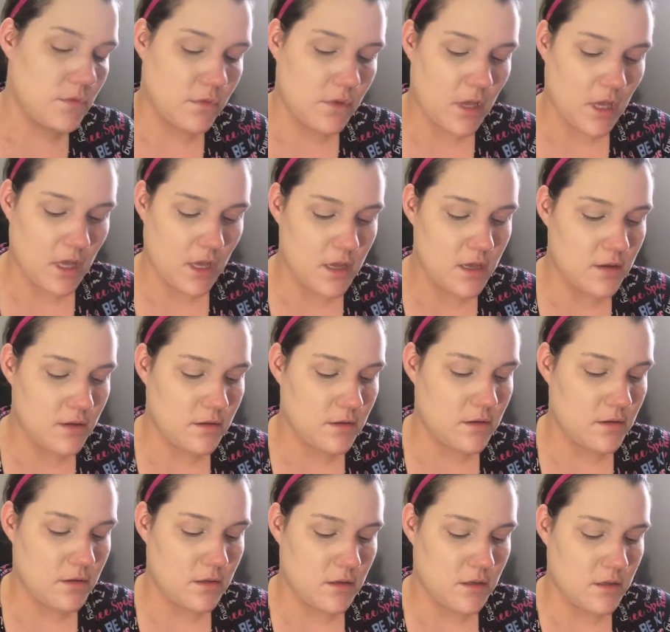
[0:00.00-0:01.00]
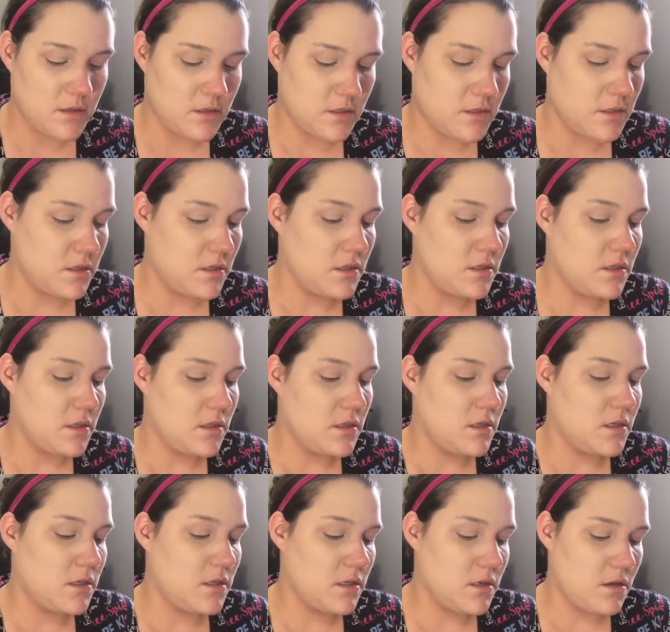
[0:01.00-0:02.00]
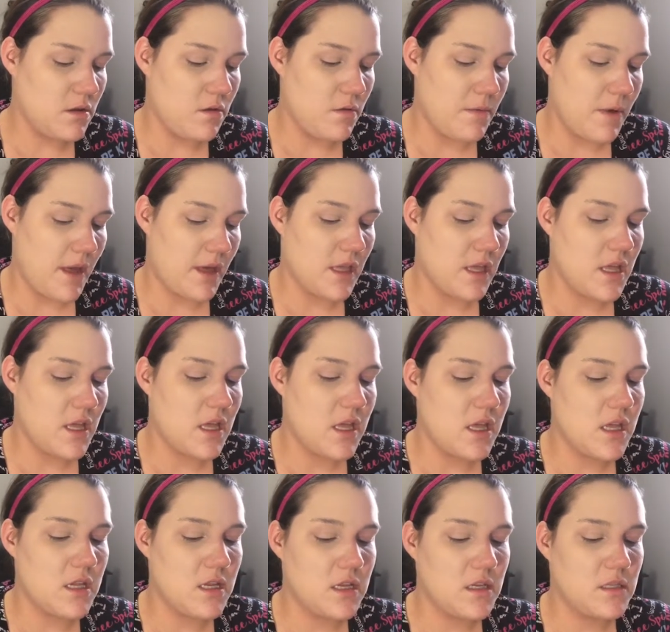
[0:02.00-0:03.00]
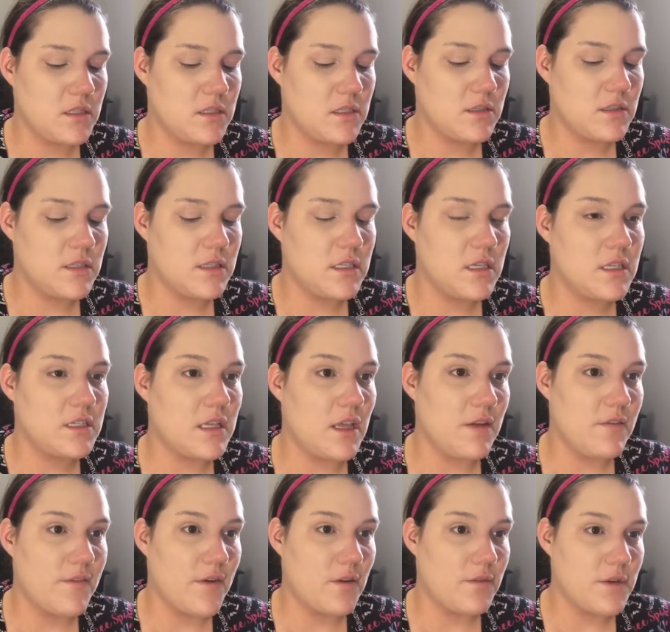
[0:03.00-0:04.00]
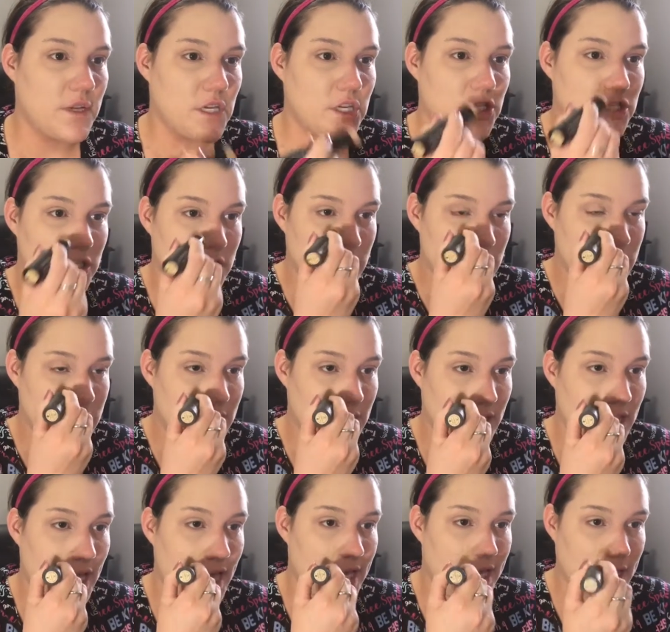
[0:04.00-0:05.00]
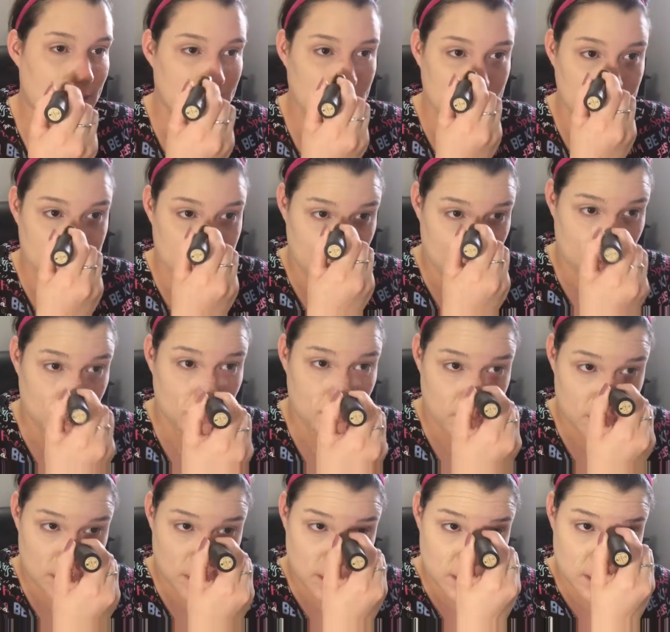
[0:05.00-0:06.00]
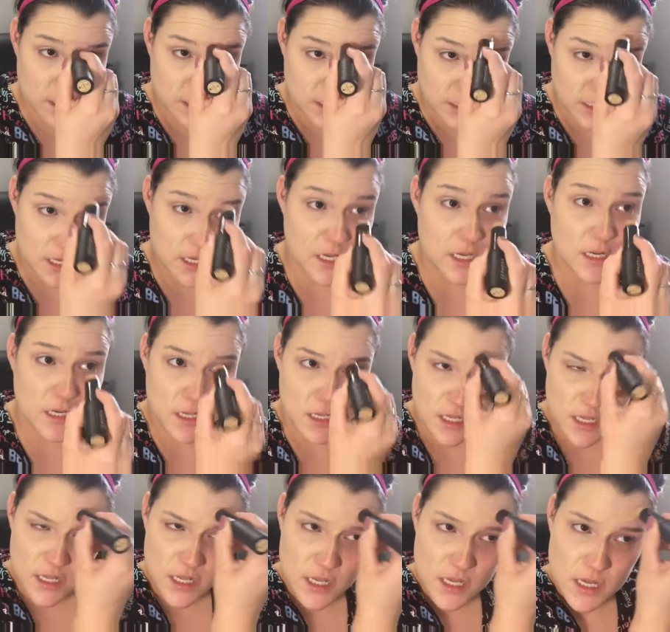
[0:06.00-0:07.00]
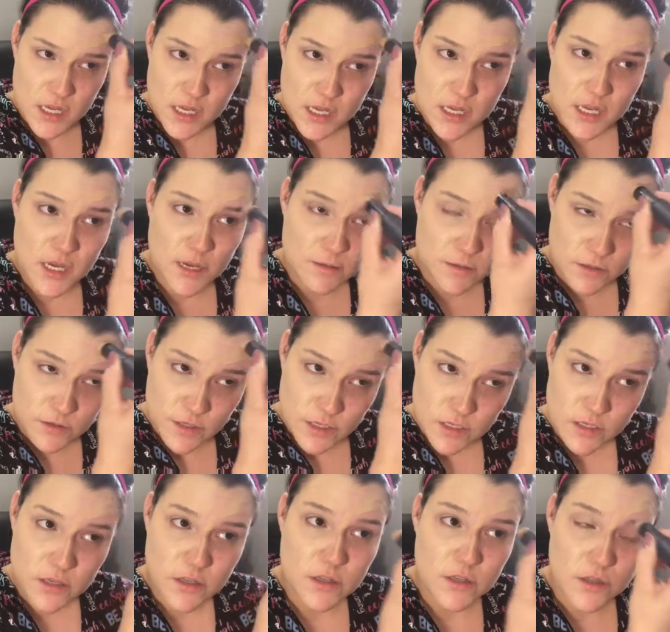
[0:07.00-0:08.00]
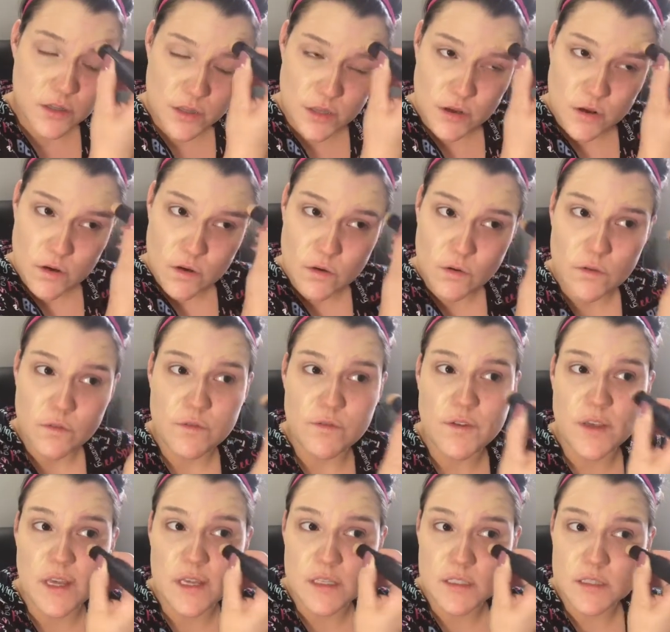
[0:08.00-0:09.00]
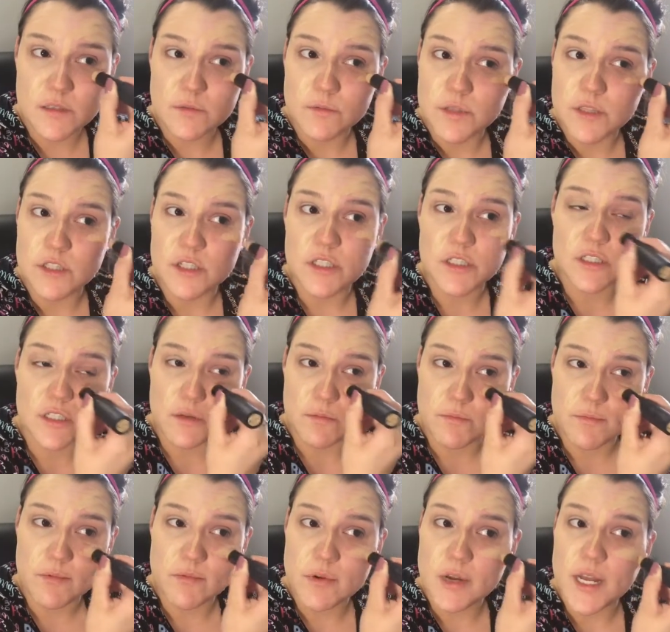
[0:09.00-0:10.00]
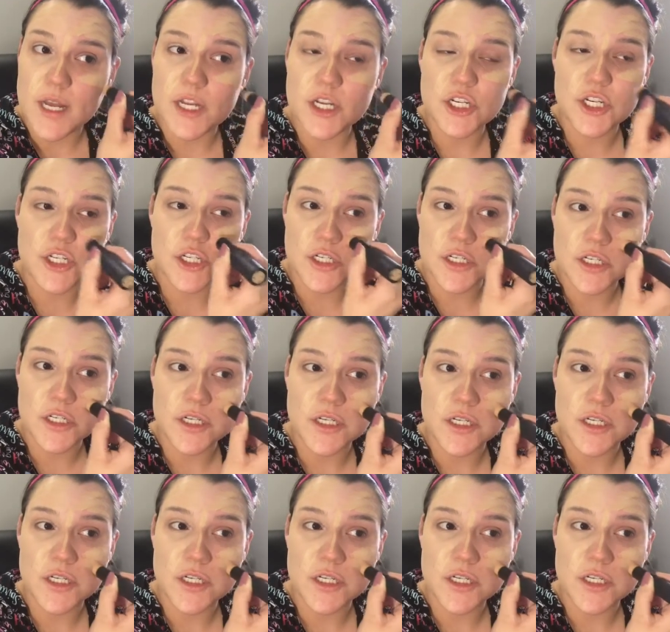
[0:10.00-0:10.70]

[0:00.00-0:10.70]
Okay. I go back in. So this is a foundation stick and a concealer stick, they're saying. I'm doing the whole face with just a brush.